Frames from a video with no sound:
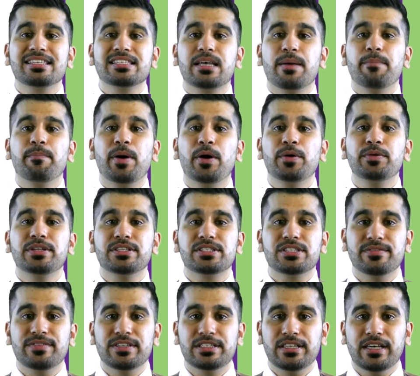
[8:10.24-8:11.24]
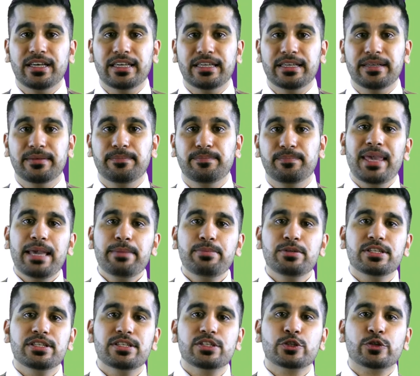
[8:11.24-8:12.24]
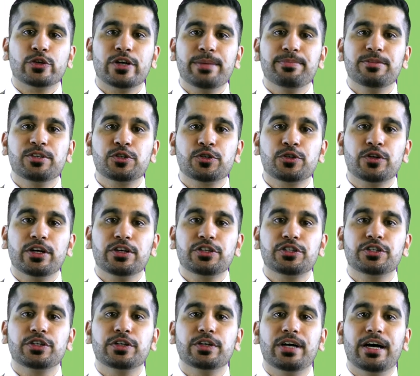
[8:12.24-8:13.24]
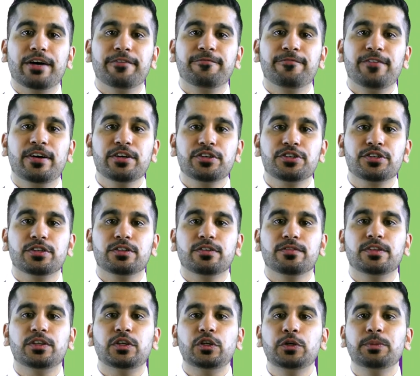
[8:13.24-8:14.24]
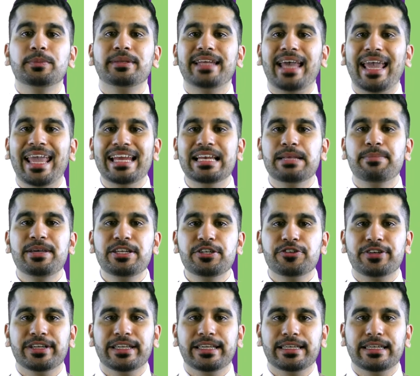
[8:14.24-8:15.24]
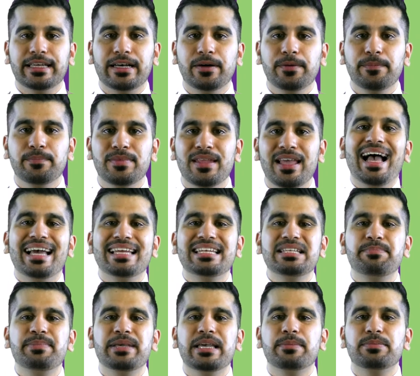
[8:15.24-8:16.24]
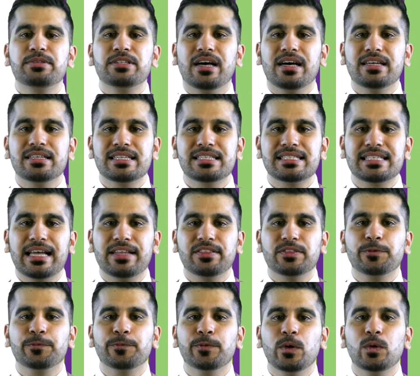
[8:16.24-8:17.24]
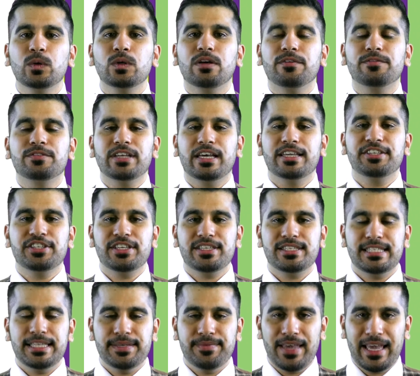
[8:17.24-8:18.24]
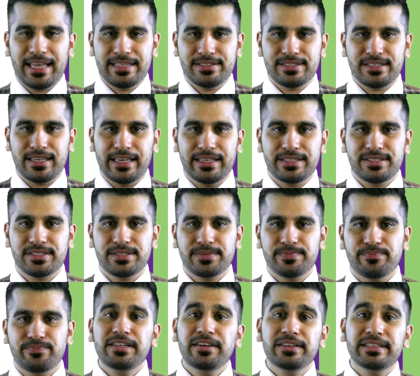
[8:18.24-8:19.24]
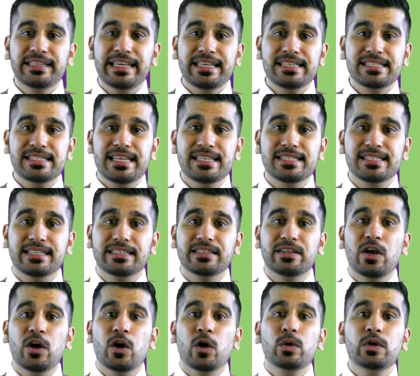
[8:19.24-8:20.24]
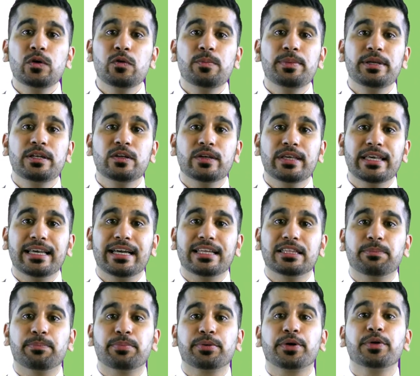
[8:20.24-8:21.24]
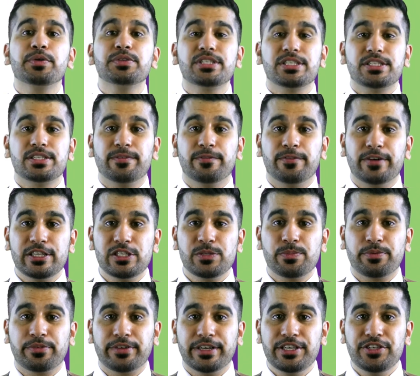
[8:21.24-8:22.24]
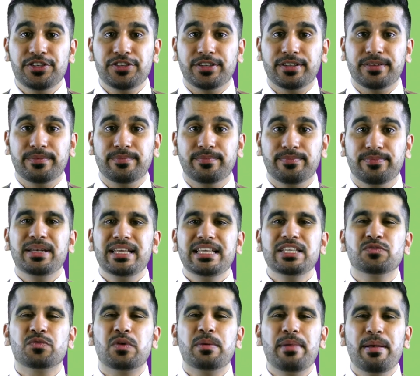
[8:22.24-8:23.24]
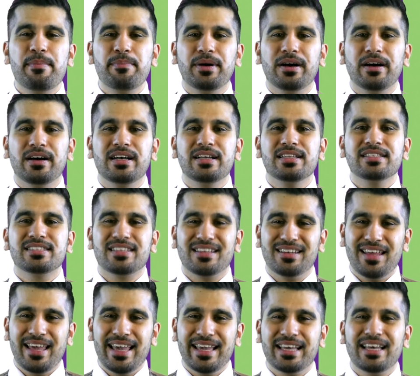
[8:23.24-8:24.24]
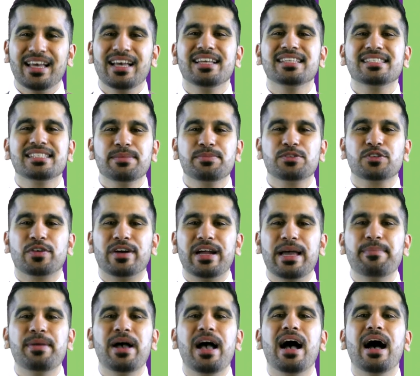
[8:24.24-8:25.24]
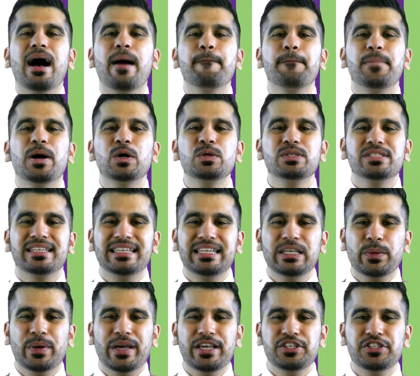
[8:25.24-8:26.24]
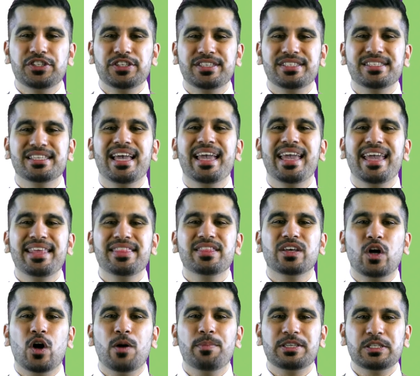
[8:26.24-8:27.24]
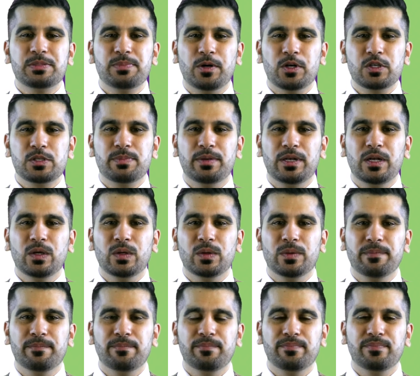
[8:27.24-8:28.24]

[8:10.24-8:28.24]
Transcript: as components of a diet. Be able to describe the structure and function of the human alimentary canal, and be able to understand the role of digestive enzymes. In our next lesson, we will be looking at the process of respiration. Please remember to like, subscribe, and post any questions in the comments box below.